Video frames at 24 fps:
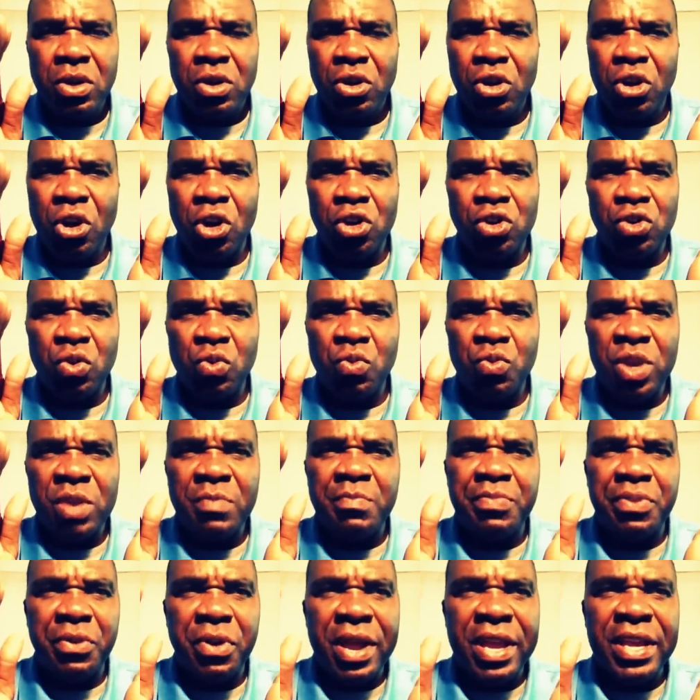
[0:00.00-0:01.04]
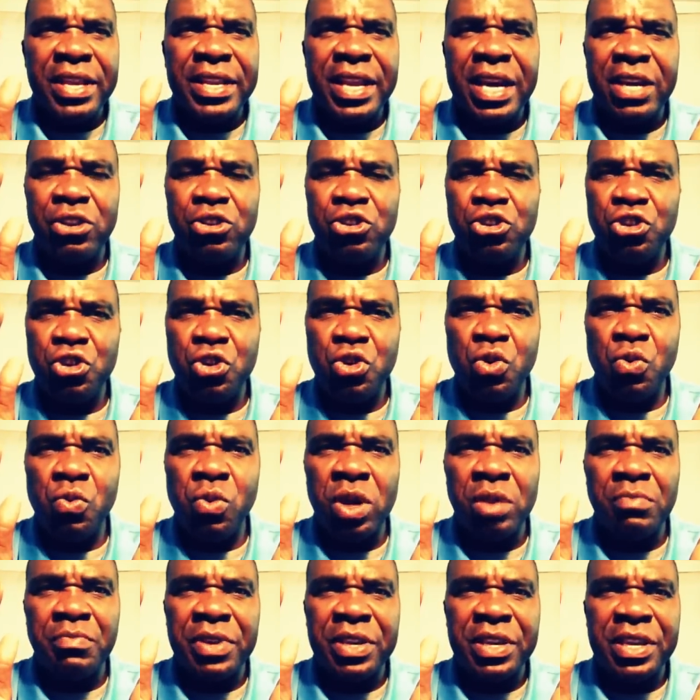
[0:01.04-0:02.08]
Lord, we pray that you
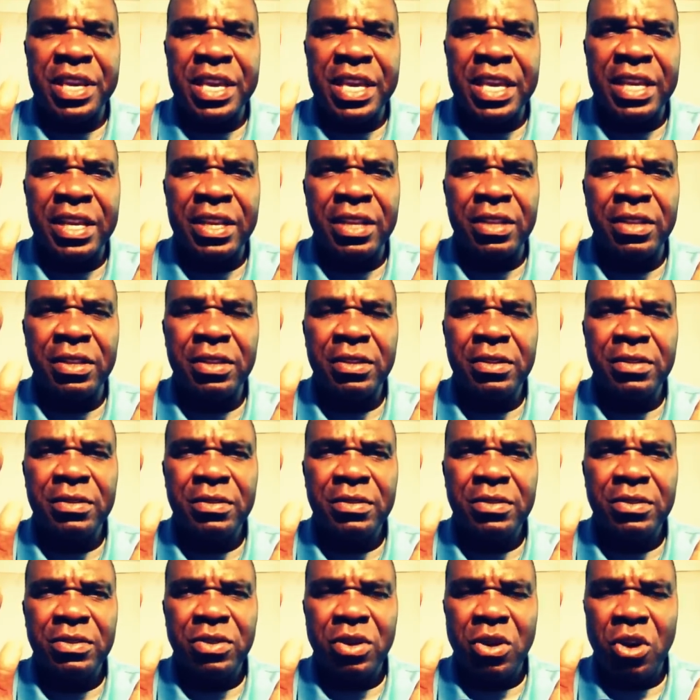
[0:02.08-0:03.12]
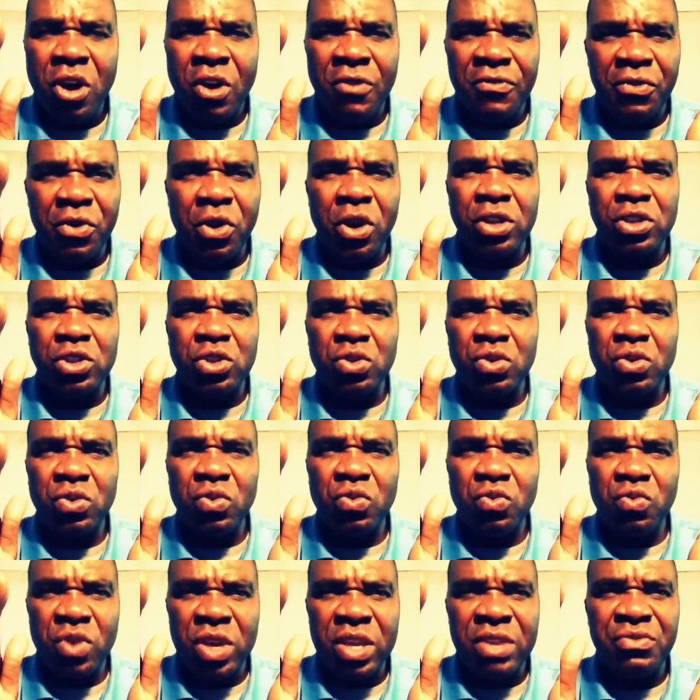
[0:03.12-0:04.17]
will begin. Of course,
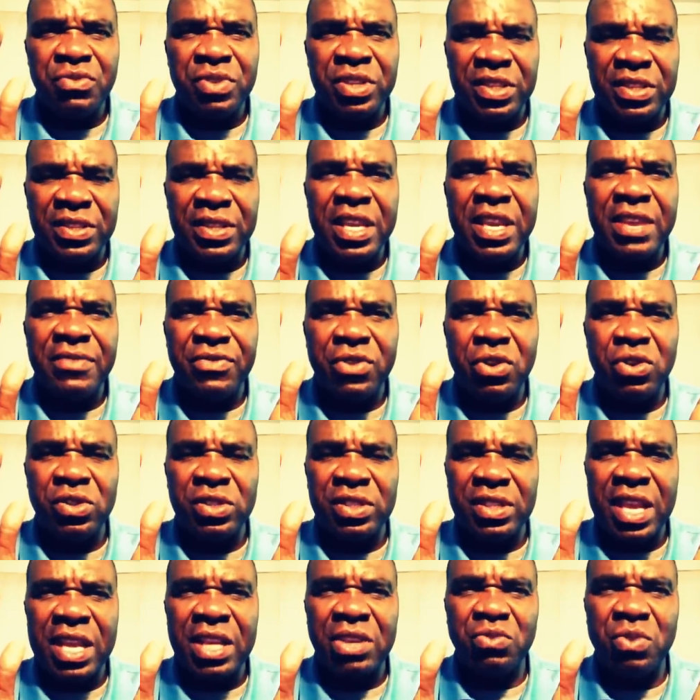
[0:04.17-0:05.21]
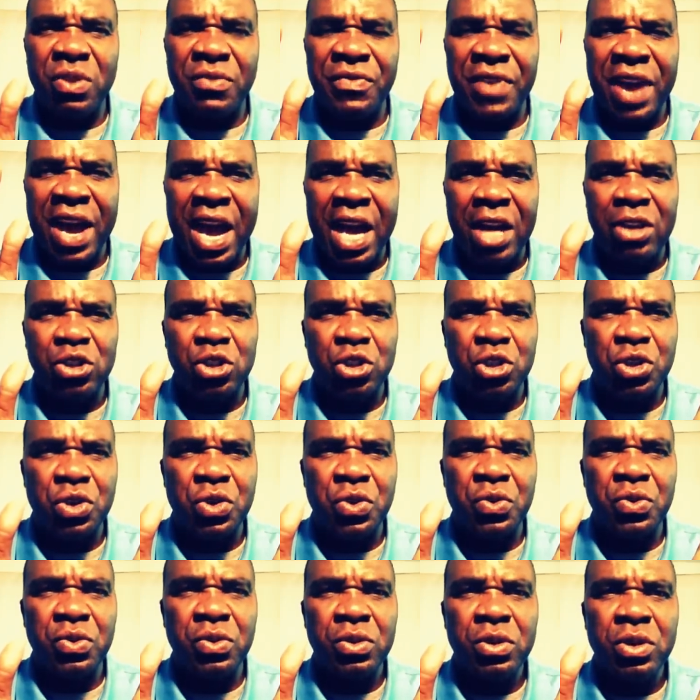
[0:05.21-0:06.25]
we receive those things we've asked
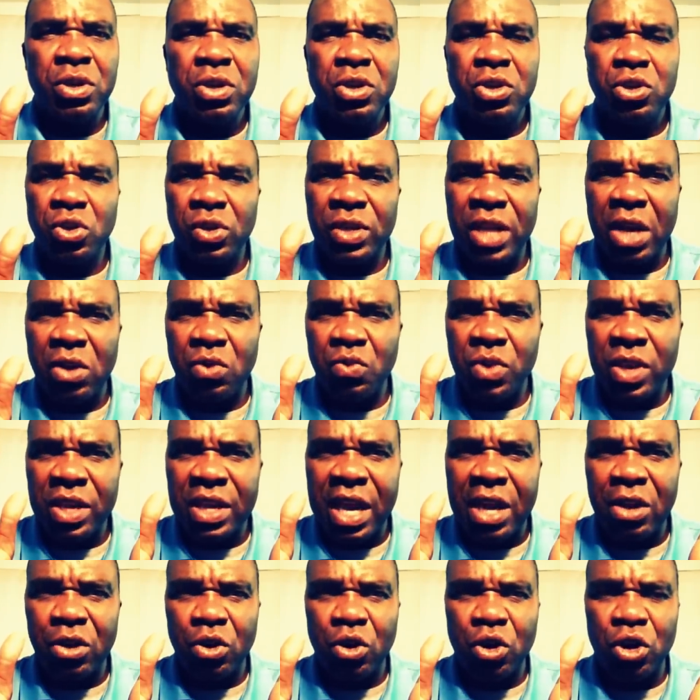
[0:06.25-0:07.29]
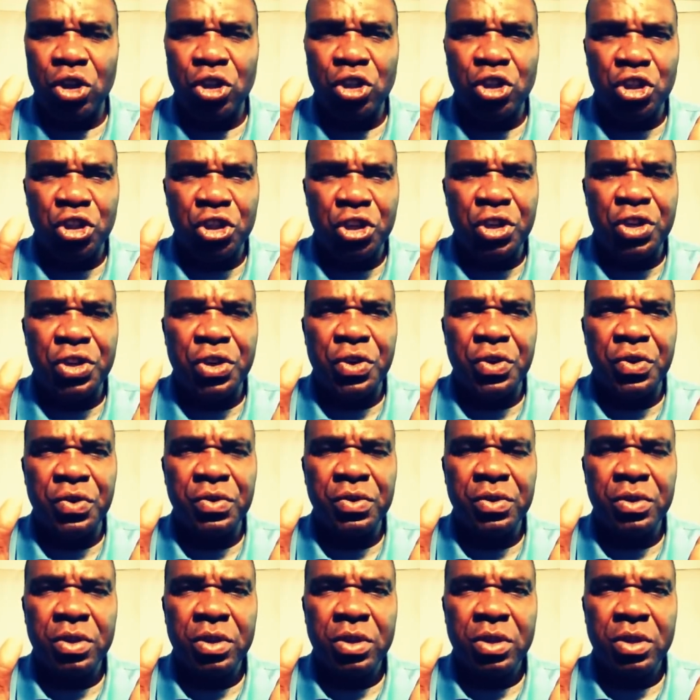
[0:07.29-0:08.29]
you so that we can continue